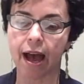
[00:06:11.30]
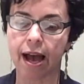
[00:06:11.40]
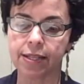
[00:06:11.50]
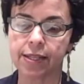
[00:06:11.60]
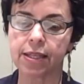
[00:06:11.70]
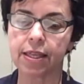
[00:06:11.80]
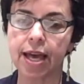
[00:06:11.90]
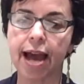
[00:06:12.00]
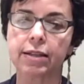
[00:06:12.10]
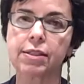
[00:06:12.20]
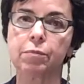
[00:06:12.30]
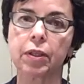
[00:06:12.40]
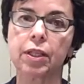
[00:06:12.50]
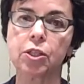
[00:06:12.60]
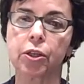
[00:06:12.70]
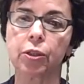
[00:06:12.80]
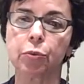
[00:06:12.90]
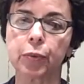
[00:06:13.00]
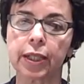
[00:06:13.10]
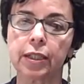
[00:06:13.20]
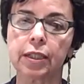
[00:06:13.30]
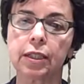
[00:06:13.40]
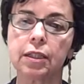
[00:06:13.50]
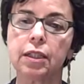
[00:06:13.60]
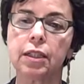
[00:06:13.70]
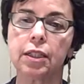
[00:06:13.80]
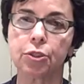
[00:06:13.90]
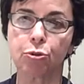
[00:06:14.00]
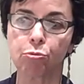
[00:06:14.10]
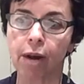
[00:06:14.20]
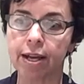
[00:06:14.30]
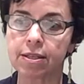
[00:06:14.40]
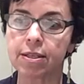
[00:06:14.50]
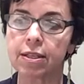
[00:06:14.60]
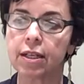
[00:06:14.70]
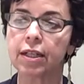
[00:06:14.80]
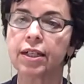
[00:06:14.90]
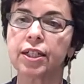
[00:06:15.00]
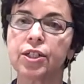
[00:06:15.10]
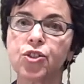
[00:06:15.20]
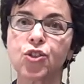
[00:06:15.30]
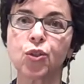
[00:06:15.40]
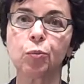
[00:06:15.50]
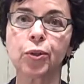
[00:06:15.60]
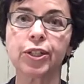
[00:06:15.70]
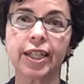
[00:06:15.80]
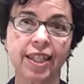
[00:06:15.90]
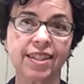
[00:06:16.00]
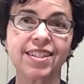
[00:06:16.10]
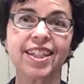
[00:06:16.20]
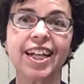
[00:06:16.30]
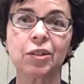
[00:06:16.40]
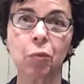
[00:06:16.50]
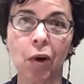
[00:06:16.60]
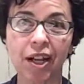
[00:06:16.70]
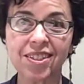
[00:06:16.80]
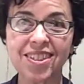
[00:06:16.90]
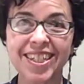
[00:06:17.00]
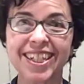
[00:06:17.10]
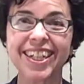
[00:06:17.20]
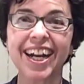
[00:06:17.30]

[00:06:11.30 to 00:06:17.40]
I, see that as something that's going to really address consumer needs and wants.